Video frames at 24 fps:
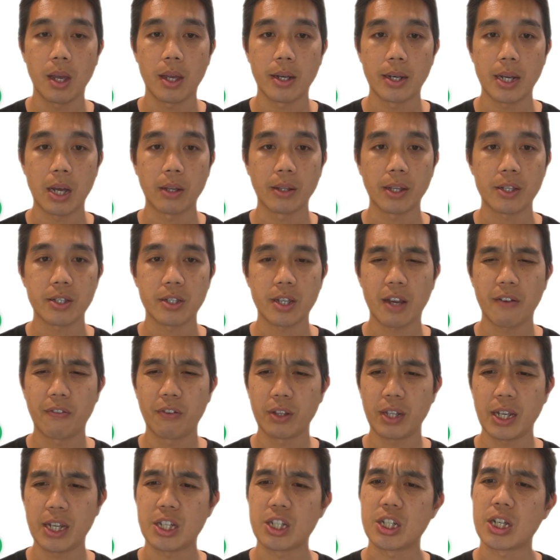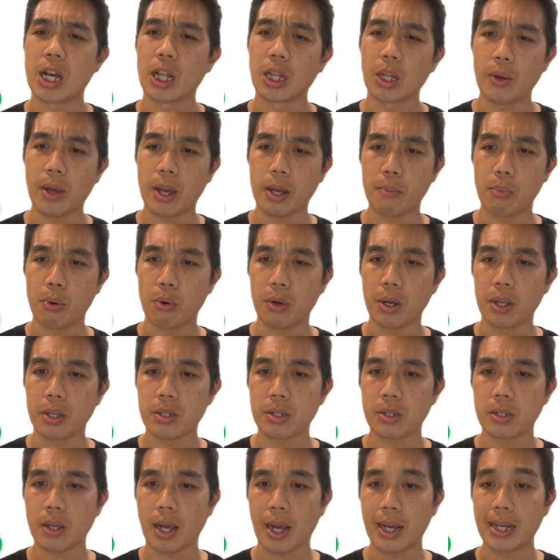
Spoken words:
Now let's say for these yellow endpoints, I